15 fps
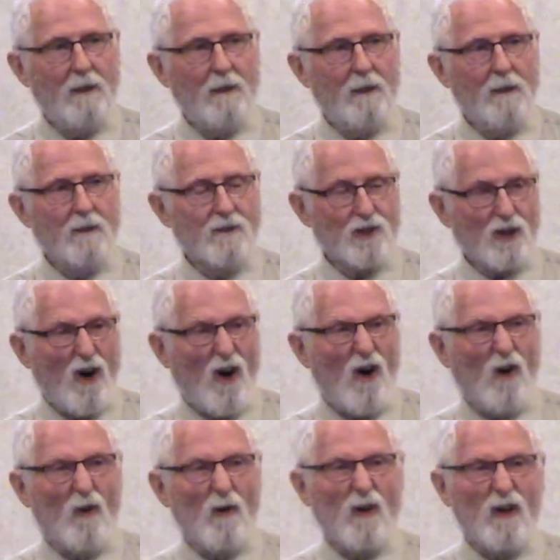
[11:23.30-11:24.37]
is to
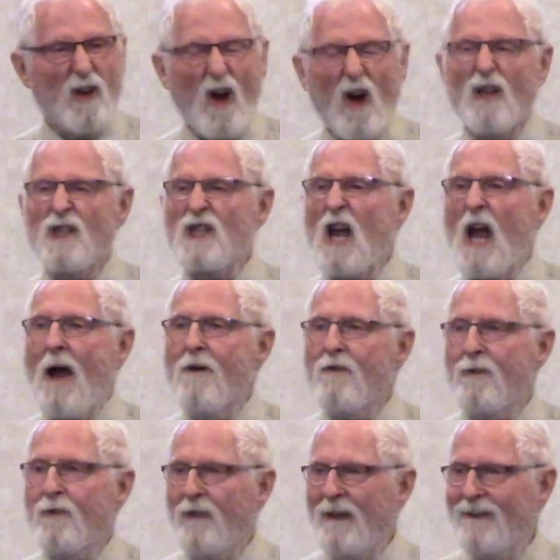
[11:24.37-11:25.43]
call, cause
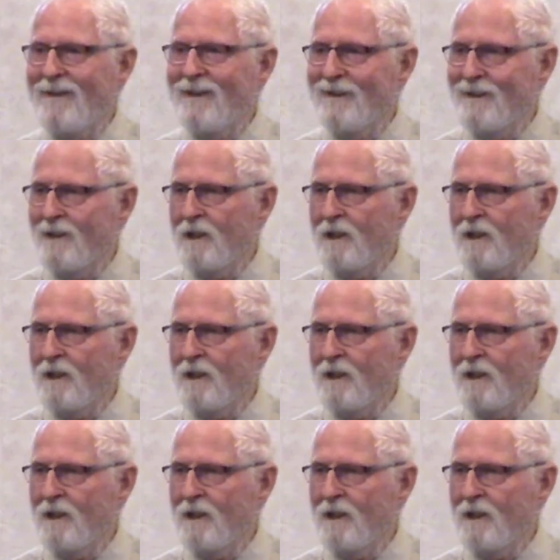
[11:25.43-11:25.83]
fear